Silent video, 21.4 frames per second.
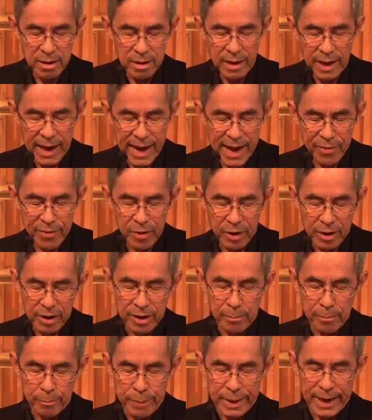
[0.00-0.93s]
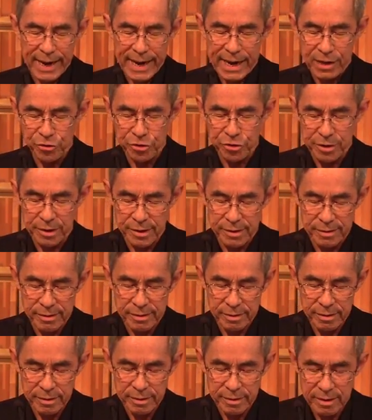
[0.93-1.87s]
and the compassion
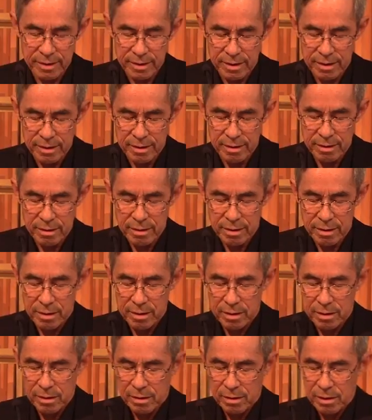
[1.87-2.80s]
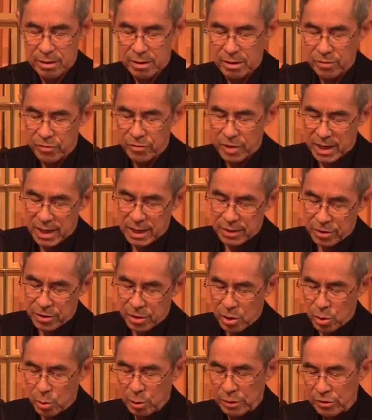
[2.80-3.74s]
of God the
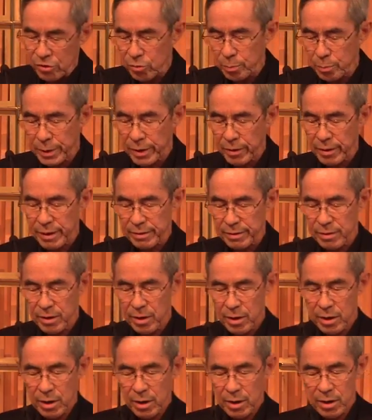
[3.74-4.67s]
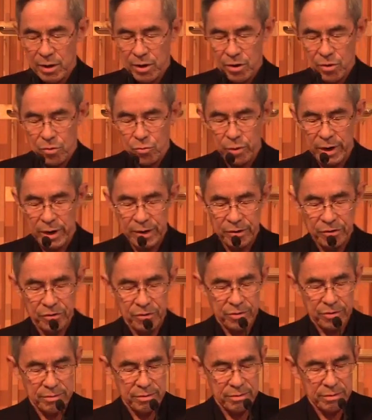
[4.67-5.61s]
Holy Spirit
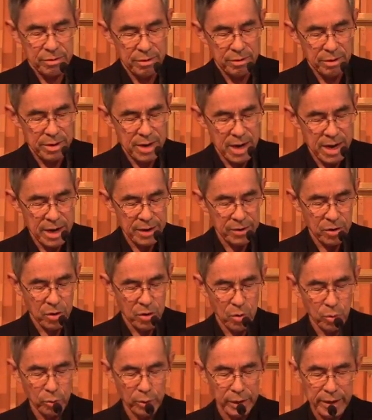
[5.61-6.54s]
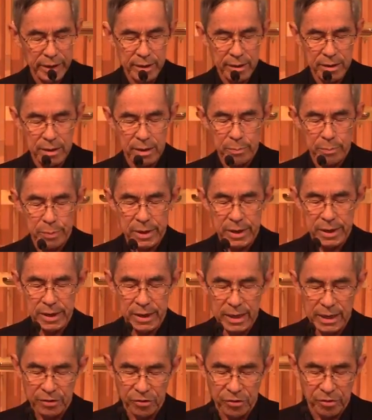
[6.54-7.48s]
rest not only upon
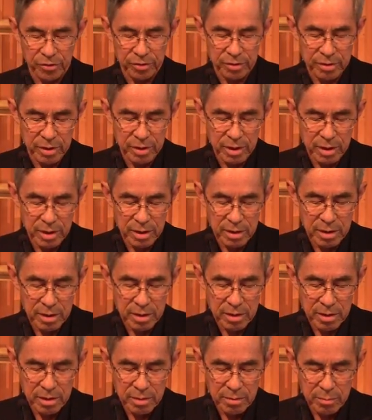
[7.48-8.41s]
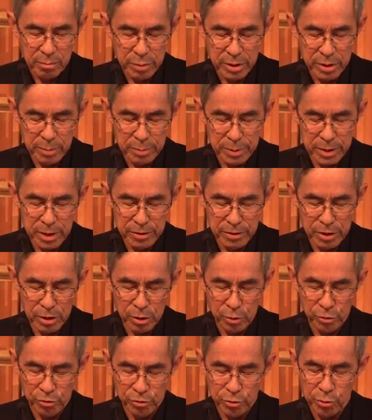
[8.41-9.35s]
us, but upon
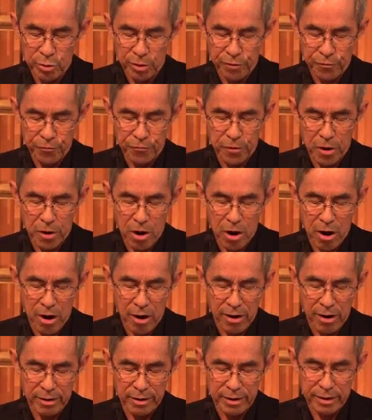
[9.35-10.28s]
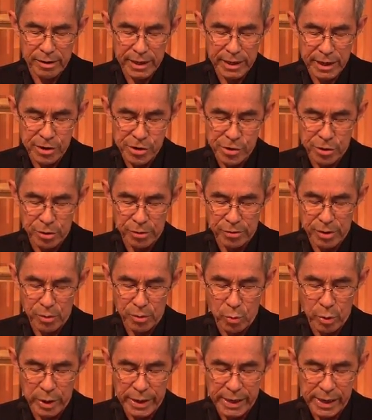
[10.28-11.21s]
those who are far needier
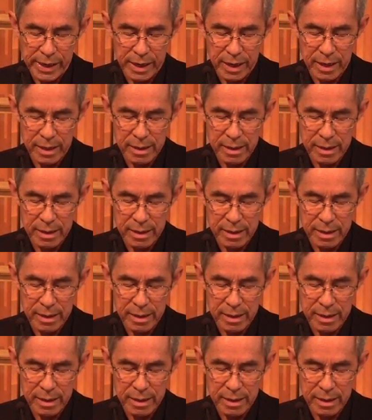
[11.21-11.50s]
than we,